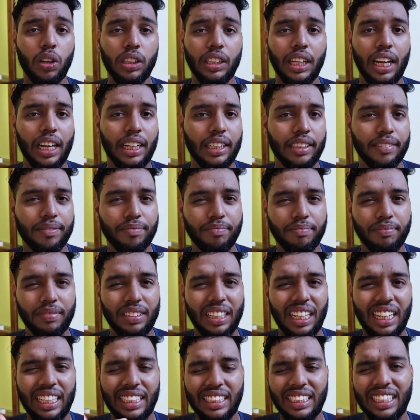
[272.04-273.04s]
all that
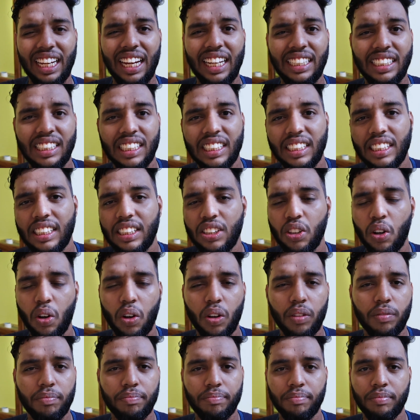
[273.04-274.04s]
changes
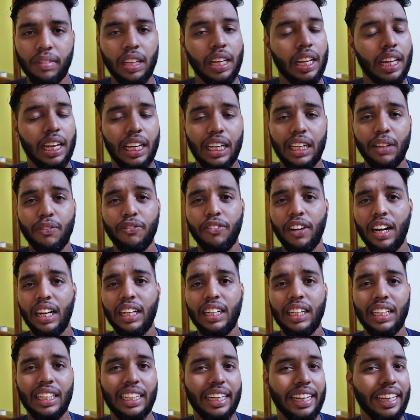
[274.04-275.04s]
so it
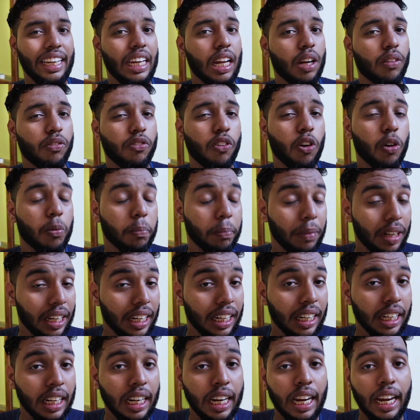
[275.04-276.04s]
felt cleaner for
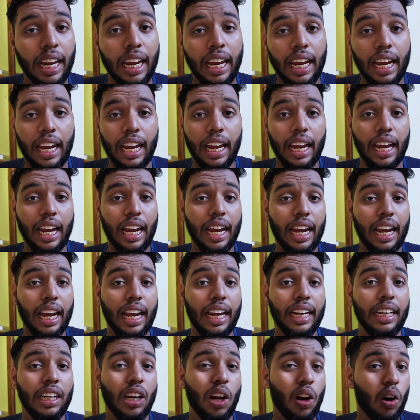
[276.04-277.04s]
me
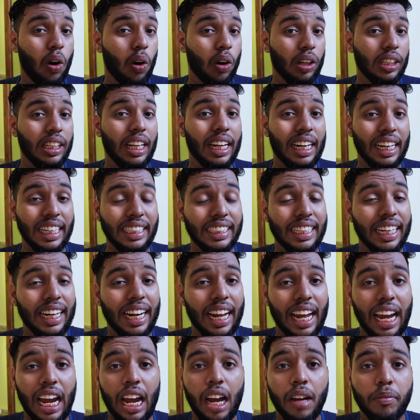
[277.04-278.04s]
and on the recent
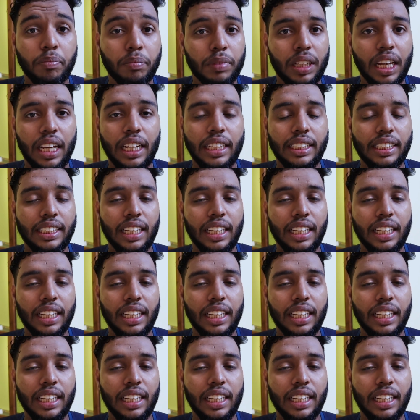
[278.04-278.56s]
app they